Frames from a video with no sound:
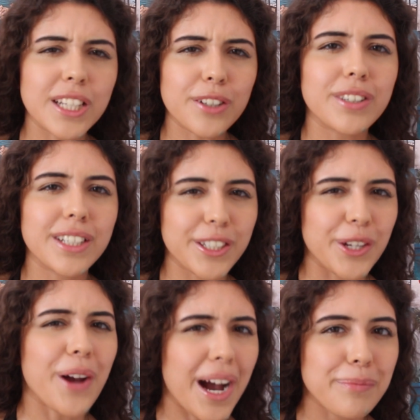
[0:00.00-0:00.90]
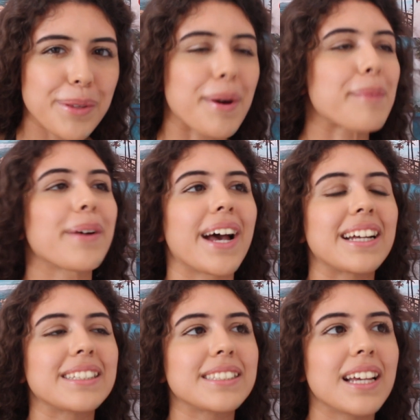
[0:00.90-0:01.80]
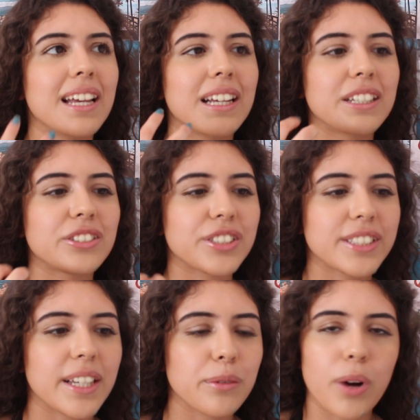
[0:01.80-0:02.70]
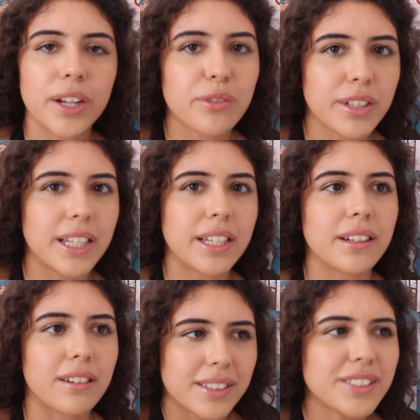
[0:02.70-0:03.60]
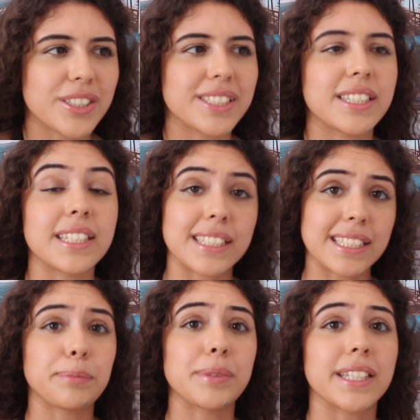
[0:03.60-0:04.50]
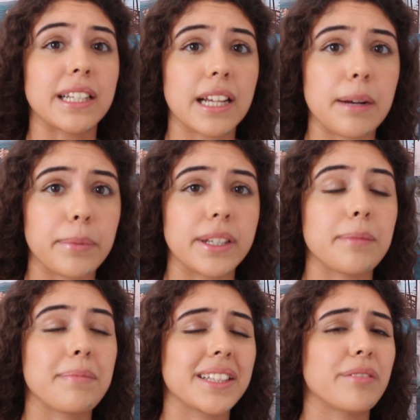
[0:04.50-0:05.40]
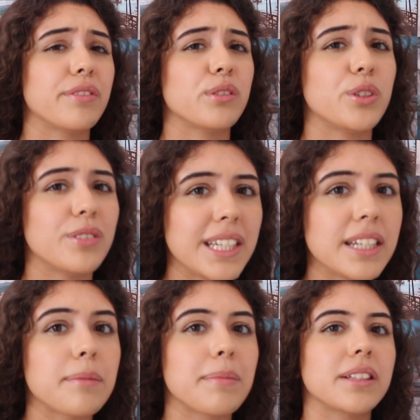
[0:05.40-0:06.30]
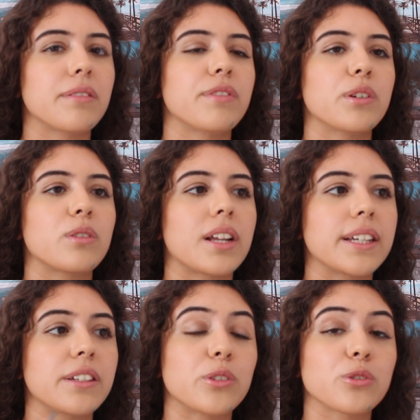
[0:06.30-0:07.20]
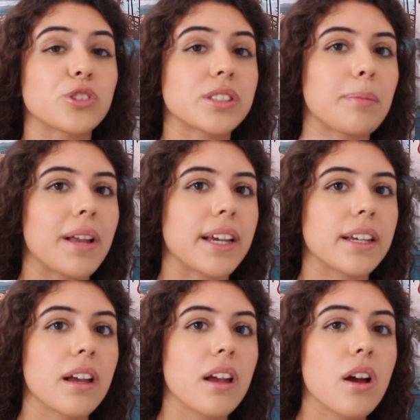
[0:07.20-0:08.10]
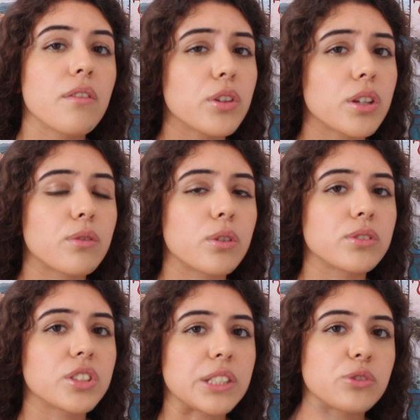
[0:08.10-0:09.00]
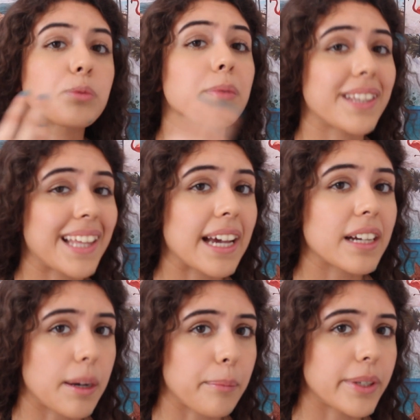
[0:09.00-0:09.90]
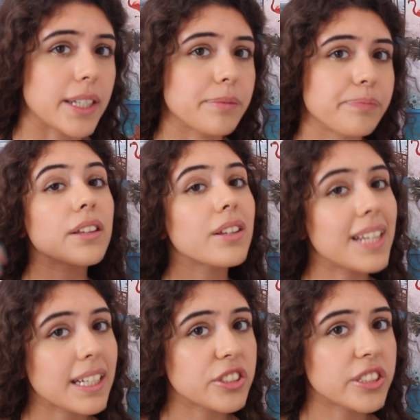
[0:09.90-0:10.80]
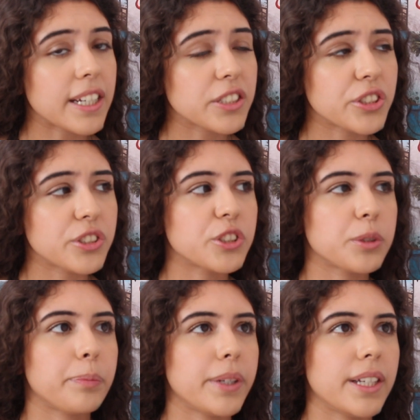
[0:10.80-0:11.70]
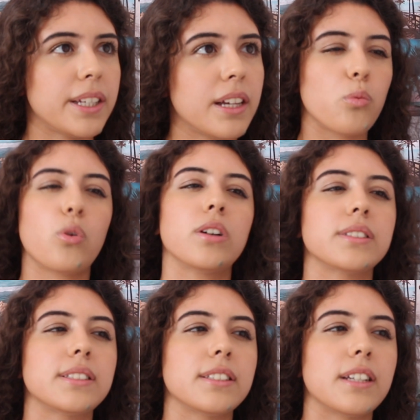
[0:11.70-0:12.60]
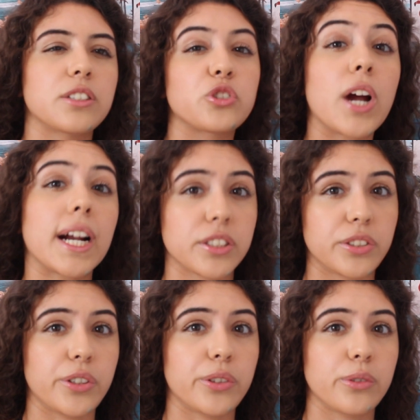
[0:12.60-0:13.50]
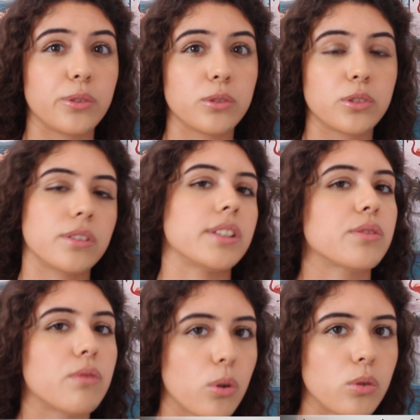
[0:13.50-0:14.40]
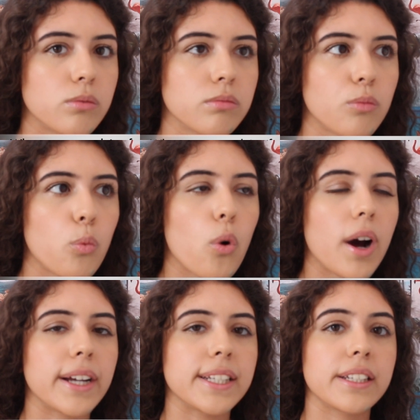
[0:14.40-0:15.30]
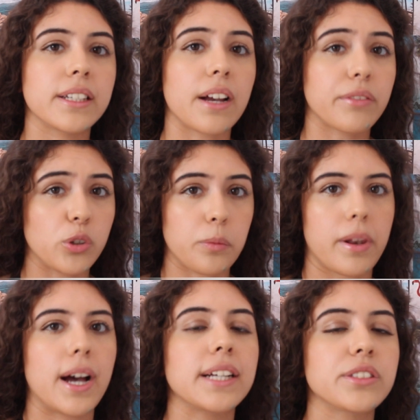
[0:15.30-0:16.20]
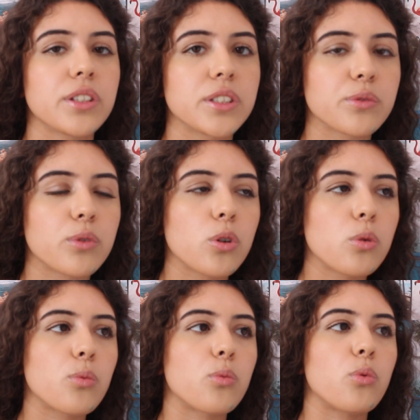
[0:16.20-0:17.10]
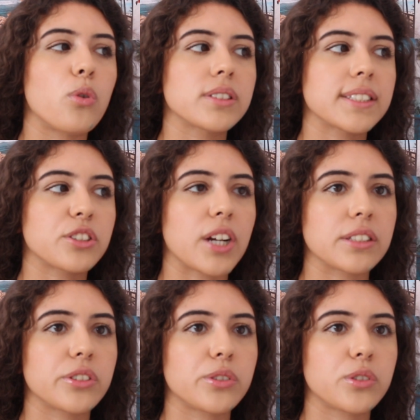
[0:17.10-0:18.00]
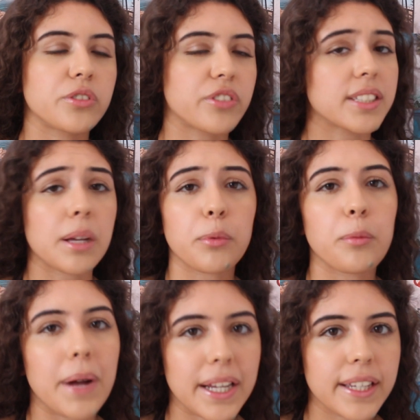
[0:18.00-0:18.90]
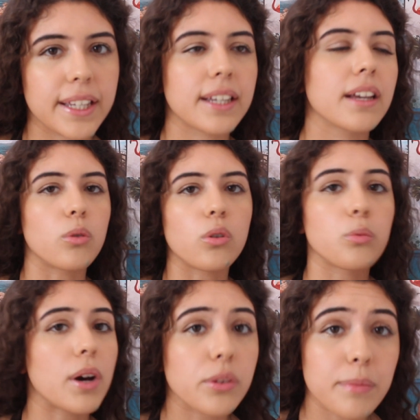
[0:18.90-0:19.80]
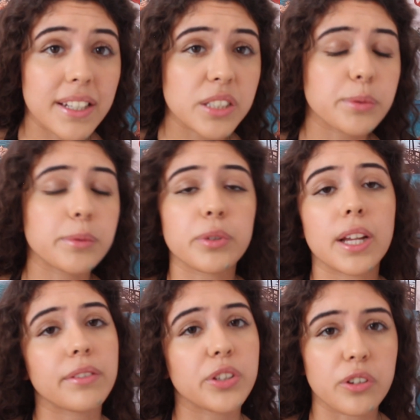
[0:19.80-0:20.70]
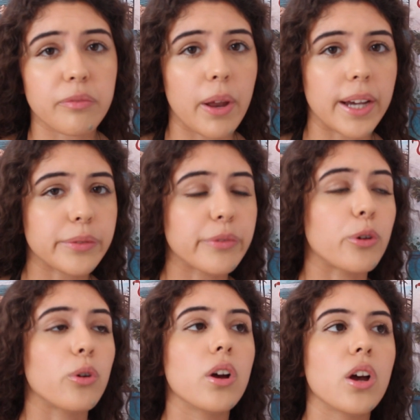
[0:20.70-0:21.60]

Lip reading: kind of really, hype them up and just say why you really are interested in this particular company. Make them feel unique, make them feel like you're not just applying for the role in general, but their company. Now the next section should be what attracts you to this role. Why have you applied to this role? What attracts you to, for example, banking or wealth management, whatever you applied for?